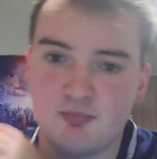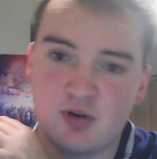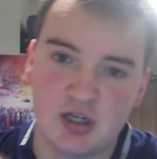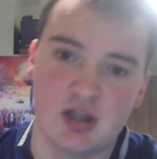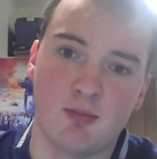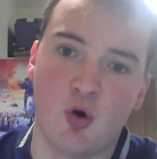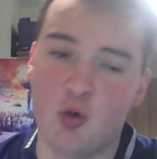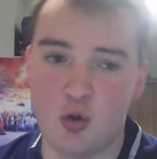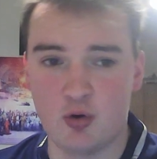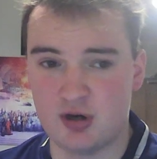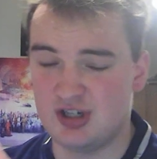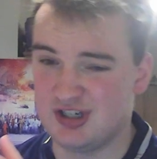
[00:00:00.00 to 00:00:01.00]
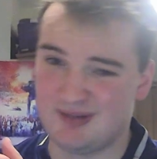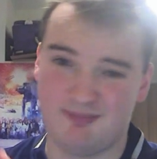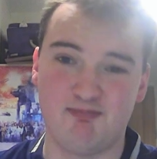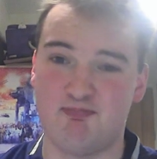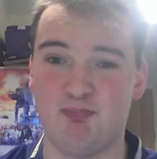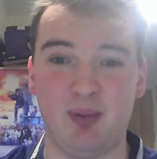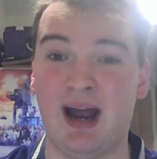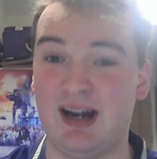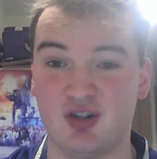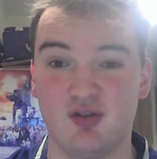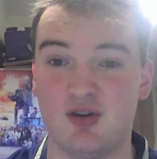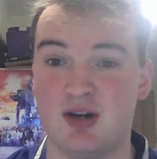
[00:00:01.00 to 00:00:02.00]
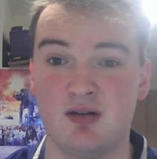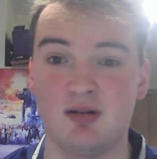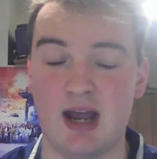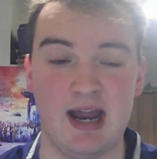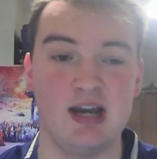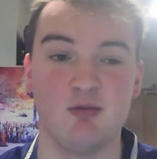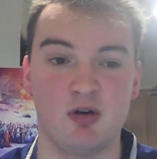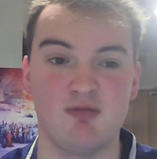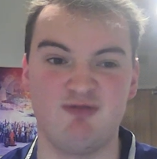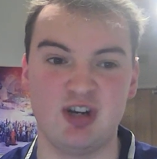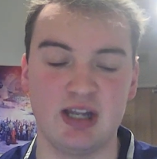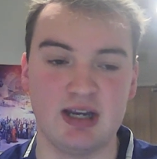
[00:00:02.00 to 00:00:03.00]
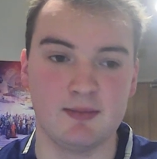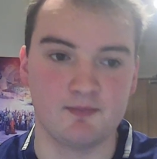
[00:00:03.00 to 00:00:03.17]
bringing them all on and just battering anyone, really.